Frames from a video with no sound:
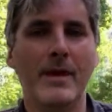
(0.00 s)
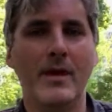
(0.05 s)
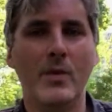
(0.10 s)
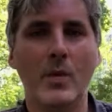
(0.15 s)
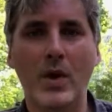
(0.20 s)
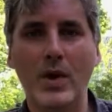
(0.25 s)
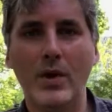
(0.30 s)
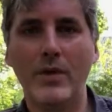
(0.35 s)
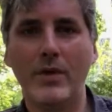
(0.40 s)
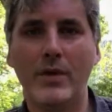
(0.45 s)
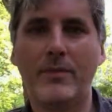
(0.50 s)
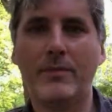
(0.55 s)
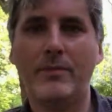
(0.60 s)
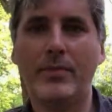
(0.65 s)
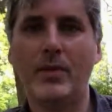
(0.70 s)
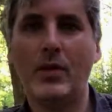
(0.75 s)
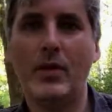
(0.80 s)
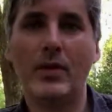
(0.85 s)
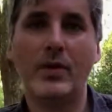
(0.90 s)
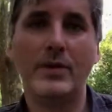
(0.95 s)
We're going to
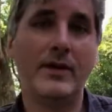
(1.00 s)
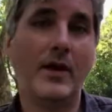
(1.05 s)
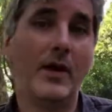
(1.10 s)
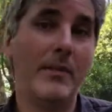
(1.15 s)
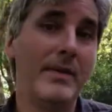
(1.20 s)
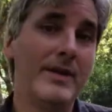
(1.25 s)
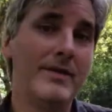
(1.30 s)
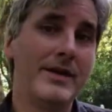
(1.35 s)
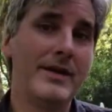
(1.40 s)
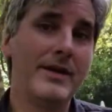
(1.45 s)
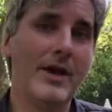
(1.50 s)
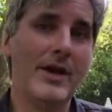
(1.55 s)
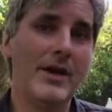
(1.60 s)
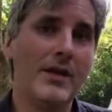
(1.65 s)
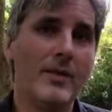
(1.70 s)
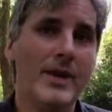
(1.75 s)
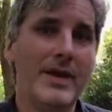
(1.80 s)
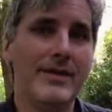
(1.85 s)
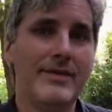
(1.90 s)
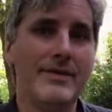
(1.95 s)
explore topics in
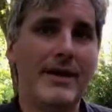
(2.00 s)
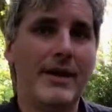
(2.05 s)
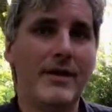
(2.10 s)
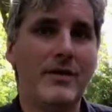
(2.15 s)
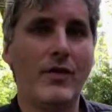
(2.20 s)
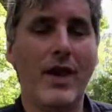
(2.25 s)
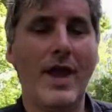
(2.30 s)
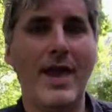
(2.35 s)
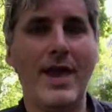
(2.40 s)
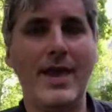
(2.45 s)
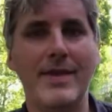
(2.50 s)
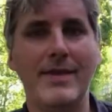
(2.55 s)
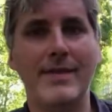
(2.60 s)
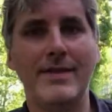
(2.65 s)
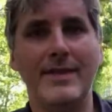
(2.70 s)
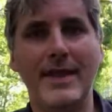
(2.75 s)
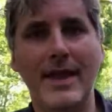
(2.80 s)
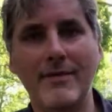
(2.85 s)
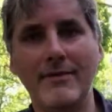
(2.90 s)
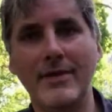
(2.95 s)
iOS such
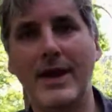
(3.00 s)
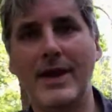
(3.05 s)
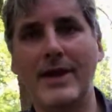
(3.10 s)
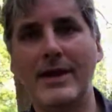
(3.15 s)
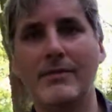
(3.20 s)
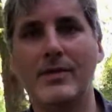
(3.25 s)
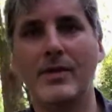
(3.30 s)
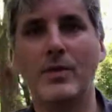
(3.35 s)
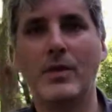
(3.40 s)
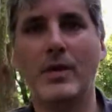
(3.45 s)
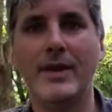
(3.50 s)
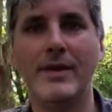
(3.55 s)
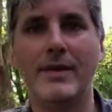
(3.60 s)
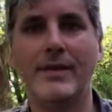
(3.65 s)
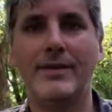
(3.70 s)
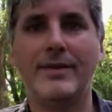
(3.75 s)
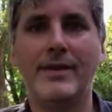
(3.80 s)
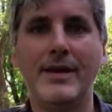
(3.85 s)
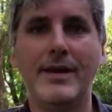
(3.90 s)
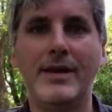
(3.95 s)
as navigating
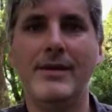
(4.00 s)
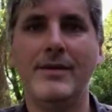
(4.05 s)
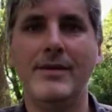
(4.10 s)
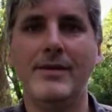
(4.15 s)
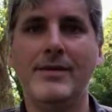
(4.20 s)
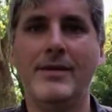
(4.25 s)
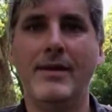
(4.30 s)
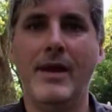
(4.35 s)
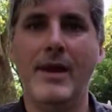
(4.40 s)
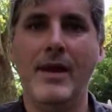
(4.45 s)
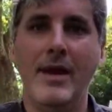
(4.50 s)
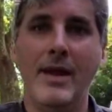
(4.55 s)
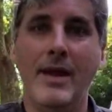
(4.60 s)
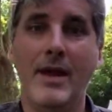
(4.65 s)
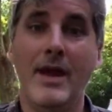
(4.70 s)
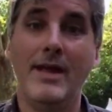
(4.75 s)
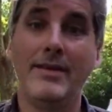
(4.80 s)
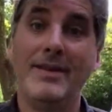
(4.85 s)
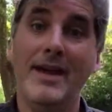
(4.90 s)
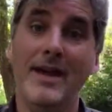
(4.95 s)
between scenes,
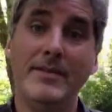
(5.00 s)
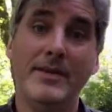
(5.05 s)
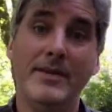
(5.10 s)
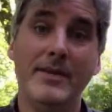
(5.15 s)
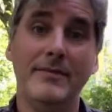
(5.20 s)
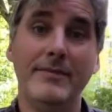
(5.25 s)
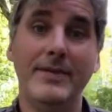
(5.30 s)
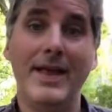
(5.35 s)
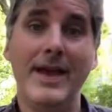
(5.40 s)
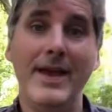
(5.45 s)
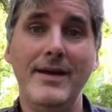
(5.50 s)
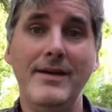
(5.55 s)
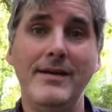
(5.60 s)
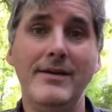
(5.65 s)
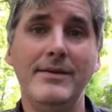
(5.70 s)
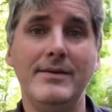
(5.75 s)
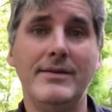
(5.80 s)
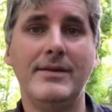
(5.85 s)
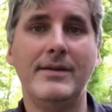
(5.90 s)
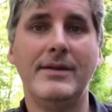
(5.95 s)
adaptive
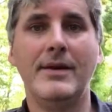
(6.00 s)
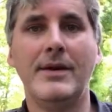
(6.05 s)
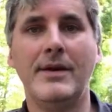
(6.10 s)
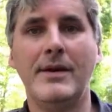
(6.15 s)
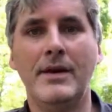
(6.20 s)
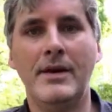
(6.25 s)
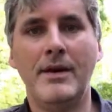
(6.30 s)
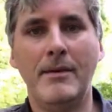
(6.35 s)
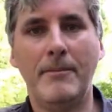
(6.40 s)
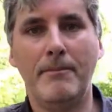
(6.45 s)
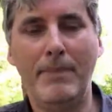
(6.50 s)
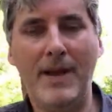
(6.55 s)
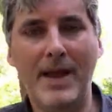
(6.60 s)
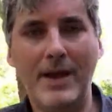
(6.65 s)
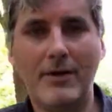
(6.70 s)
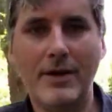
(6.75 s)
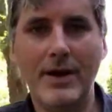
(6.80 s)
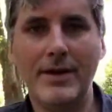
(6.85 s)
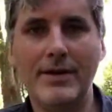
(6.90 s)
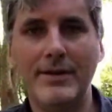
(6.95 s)
layout,
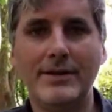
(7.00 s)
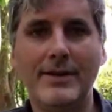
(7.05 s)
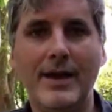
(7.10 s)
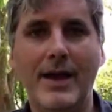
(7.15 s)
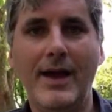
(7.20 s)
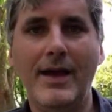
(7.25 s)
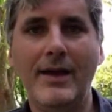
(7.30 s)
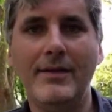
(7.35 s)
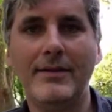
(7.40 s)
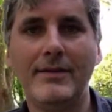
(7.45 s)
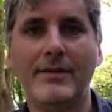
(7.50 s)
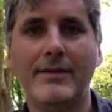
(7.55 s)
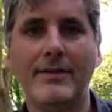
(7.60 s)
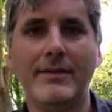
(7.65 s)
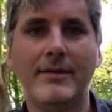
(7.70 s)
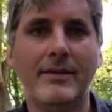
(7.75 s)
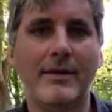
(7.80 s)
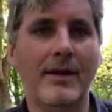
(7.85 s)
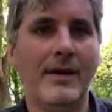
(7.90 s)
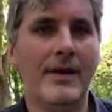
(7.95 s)
background
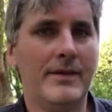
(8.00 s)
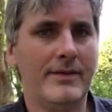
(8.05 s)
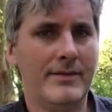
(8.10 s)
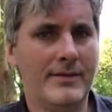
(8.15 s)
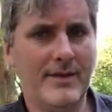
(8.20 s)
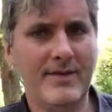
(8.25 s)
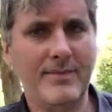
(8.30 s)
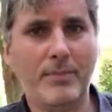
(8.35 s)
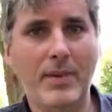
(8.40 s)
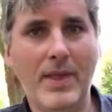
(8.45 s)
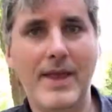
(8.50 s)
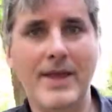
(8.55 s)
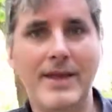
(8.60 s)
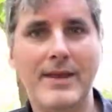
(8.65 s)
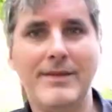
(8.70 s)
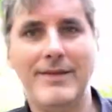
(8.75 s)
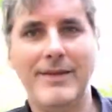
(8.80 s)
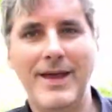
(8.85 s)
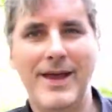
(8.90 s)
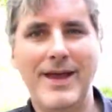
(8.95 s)
tasks,
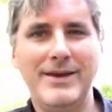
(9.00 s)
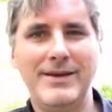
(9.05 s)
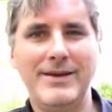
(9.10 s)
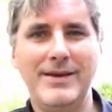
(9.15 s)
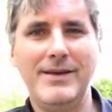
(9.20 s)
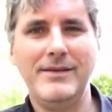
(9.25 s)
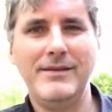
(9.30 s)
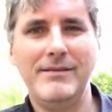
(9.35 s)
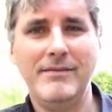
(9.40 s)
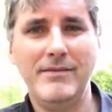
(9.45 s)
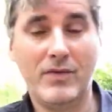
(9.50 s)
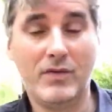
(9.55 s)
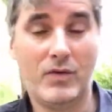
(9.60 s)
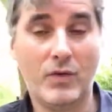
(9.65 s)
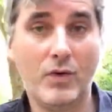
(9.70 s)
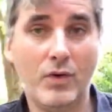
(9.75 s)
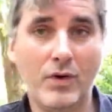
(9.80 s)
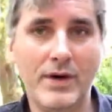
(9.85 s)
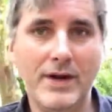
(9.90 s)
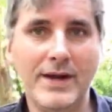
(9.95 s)
displaying data,
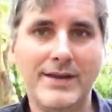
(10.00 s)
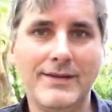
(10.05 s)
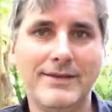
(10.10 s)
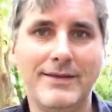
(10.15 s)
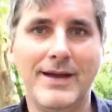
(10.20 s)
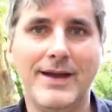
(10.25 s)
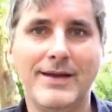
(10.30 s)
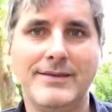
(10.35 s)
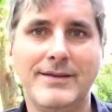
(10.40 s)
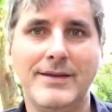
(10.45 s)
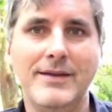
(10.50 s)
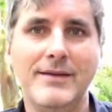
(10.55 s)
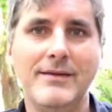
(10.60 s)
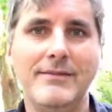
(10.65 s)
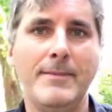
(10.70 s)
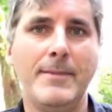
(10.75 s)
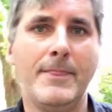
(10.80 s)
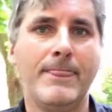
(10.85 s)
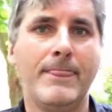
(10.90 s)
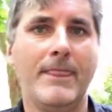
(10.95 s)
storing data,
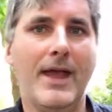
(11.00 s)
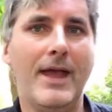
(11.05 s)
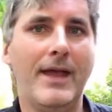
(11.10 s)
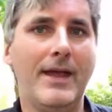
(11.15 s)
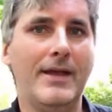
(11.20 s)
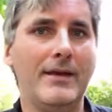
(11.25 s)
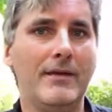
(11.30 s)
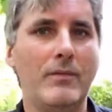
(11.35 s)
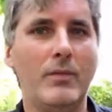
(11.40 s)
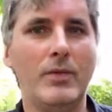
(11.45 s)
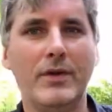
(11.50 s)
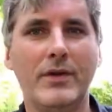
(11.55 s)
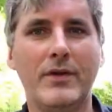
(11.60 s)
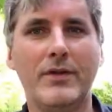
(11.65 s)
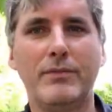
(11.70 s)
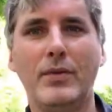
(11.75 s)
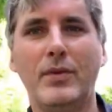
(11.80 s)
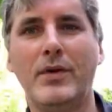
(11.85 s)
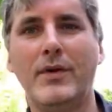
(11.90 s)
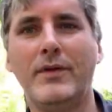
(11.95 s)
and we'll
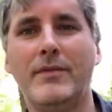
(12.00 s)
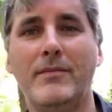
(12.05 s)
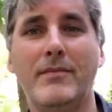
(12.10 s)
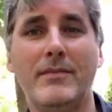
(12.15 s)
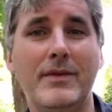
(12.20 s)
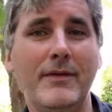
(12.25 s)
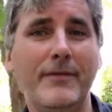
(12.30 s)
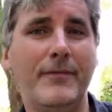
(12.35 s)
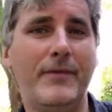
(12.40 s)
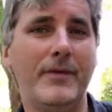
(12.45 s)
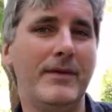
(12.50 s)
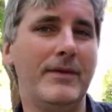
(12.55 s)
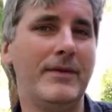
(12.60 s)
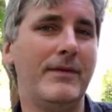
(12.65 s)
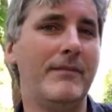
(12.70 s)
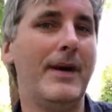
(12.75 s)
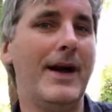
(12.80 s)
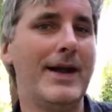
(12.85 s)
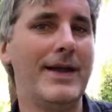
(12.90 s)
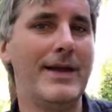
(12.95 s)
explore some different
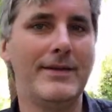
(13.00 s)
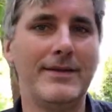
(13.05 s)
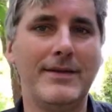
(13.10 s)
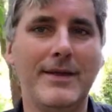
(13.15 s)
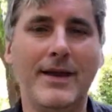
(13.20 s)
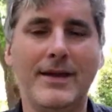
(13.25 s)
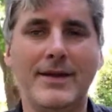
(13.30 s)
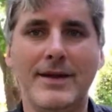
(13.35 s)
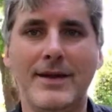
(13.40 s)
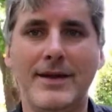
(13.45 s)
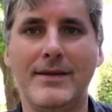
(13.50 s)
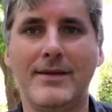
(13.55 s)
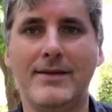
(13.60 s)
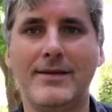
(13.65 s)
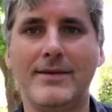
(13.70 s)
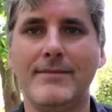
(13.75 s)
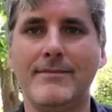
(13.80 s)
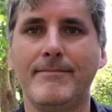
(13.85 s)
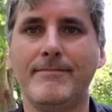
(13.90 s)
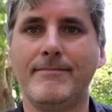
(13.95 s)
debugging techniques.